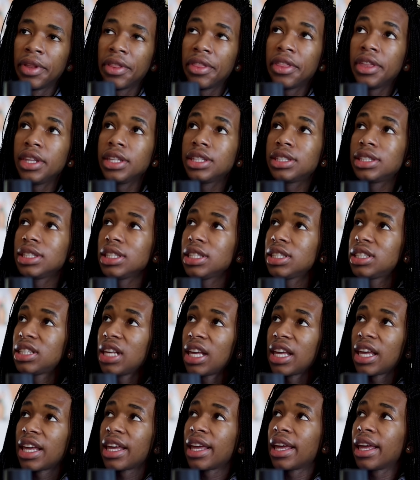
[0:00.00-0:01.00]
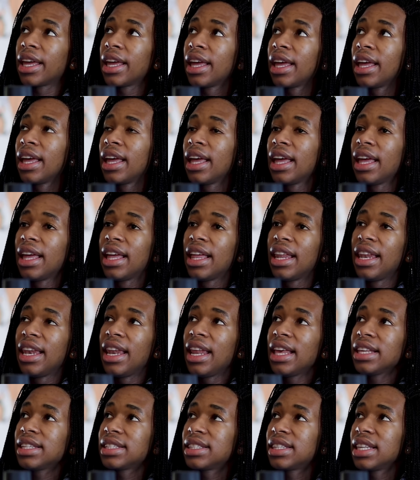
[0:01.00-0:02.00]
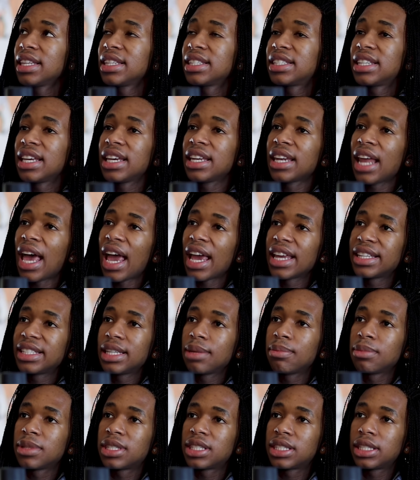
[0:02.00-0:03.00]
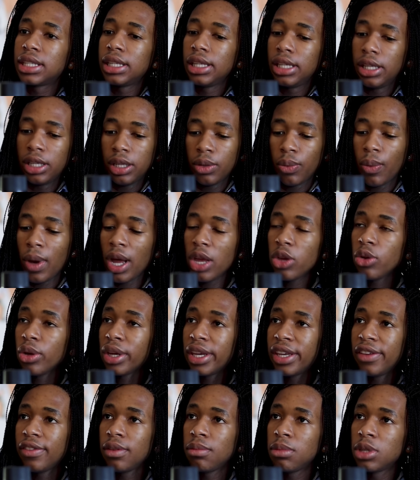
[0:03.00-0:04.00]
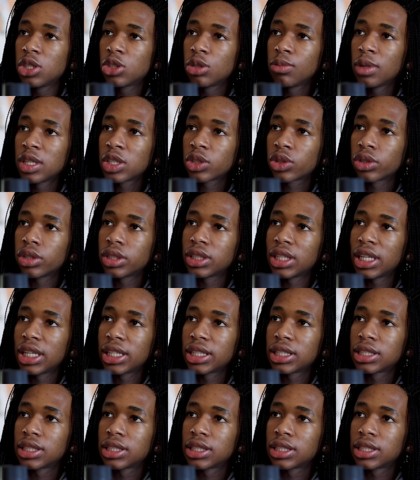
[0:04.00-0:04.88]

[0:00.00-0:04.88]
this is a less than 10 items till. Why are you giving me so much groceries?